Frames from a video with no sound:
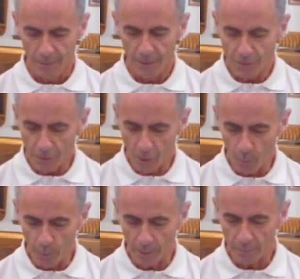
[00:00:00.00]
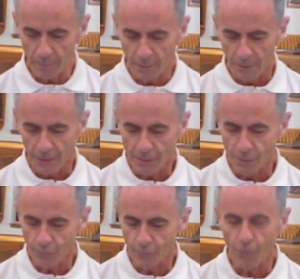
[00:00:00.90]
Is it open? Is
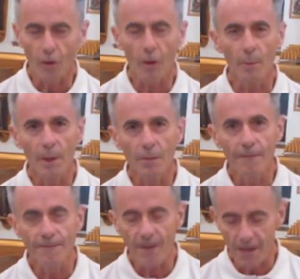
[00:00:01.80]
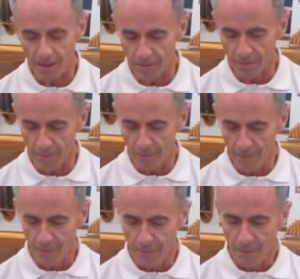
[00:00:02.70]
it firm in the faith?
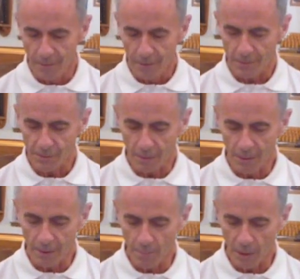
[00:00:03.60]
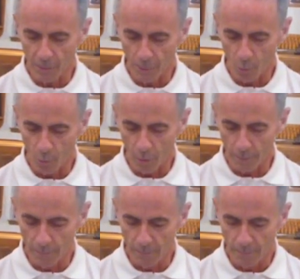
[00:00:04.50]
Is it led by the
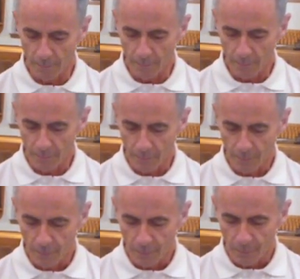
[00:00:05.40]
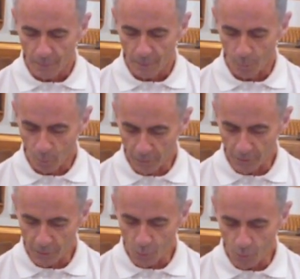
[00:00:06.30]
Lord? And with
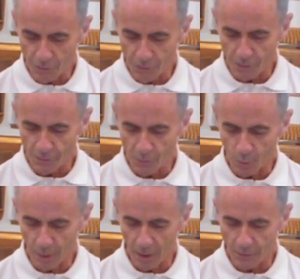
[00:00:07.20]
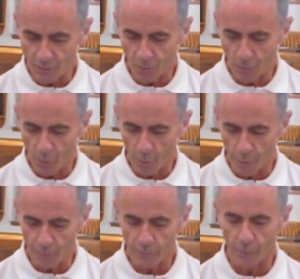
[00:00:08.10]
these questions, we ask the
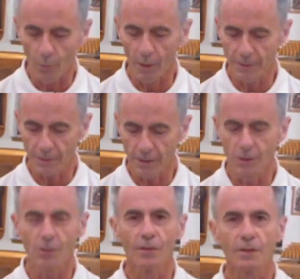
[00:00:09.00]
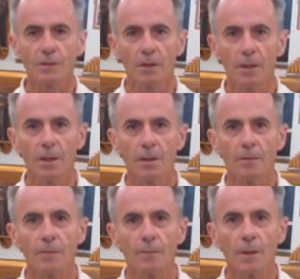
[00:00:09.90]
Lord for the grace each of us
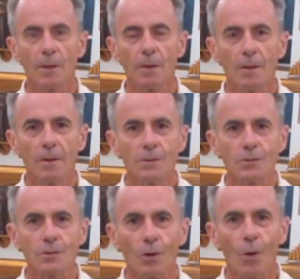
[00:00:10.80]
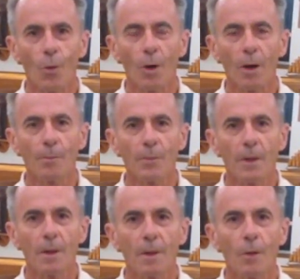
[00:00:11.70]
needs. So
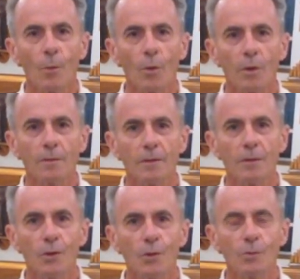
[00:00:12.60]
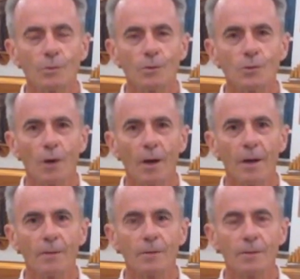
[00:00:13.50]
we'll continue to
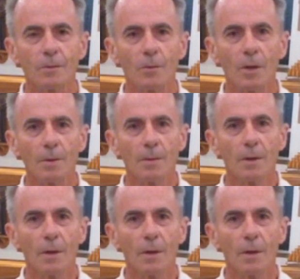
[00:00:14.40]
try to